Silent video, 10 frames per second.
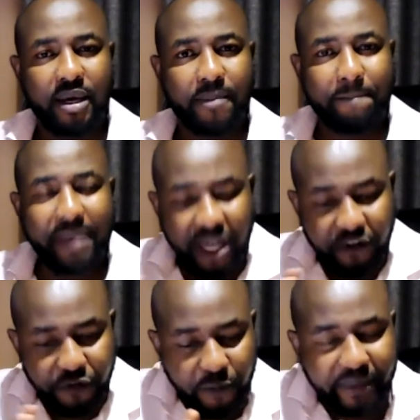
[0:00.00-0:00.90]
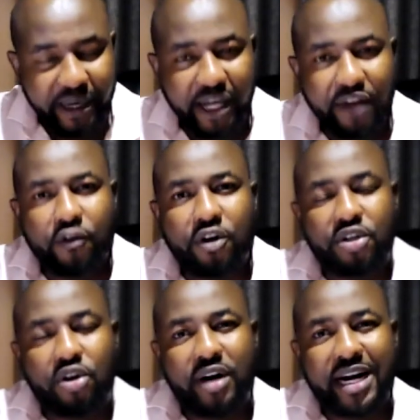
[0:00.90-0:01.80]
But if you believe what
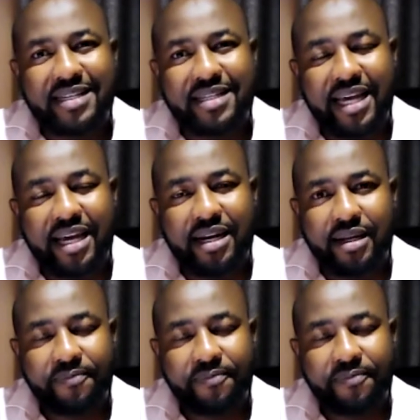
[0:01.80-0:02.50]
God has said,